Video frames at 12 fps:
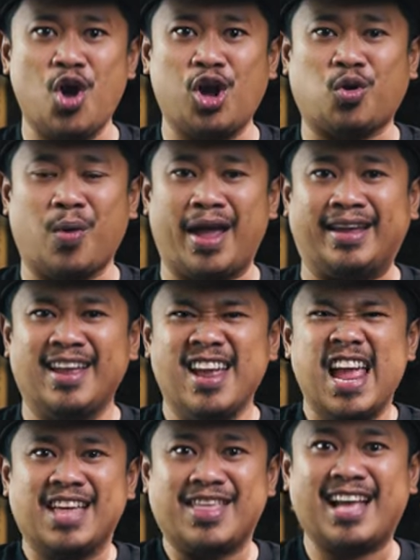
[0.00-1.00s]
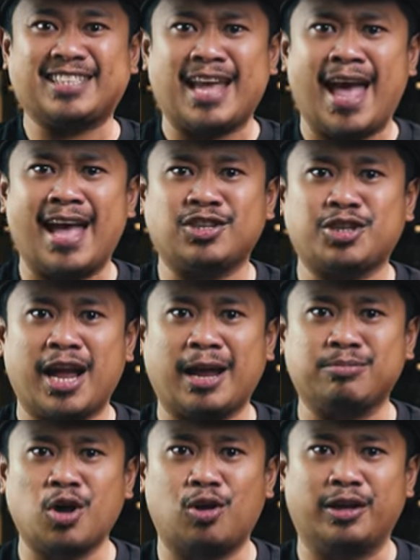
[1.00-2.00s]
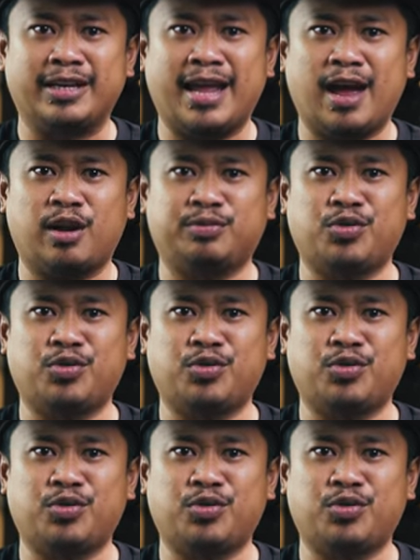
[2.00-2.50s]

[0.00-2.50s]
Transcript: work week. That's a hashtag I'm totally down